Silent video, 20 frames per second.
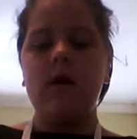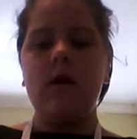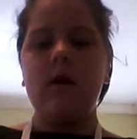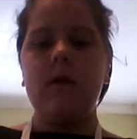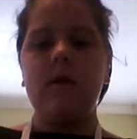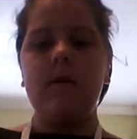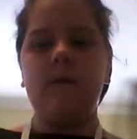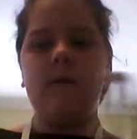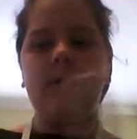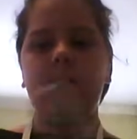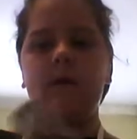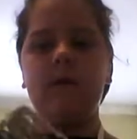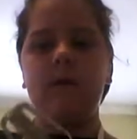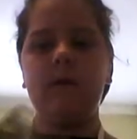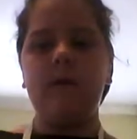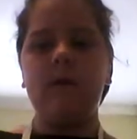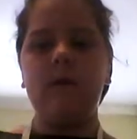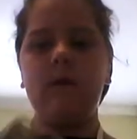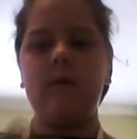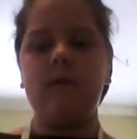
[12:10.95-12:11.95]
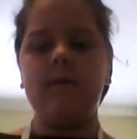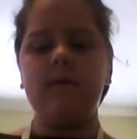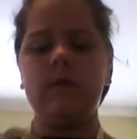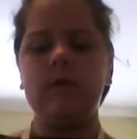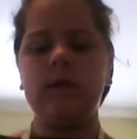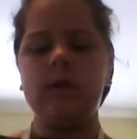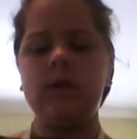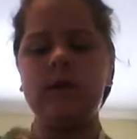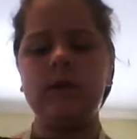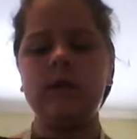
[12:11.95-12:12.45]
and then flip it over
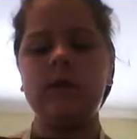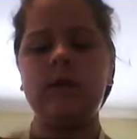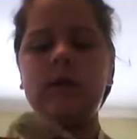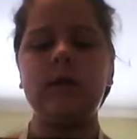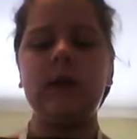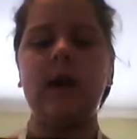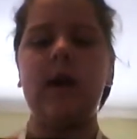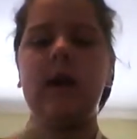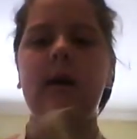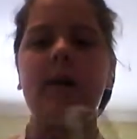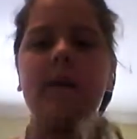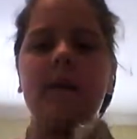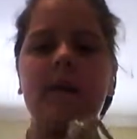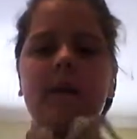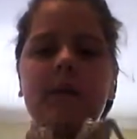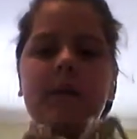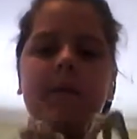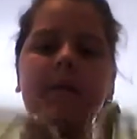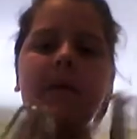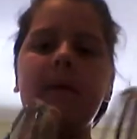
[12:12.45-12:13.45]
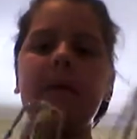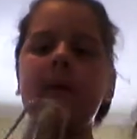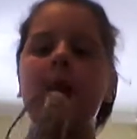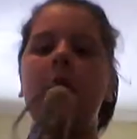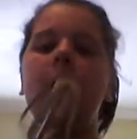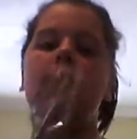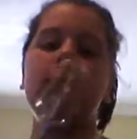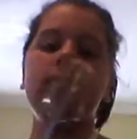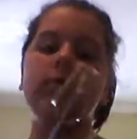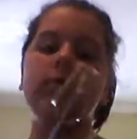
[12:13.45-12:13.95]
and tap. I'm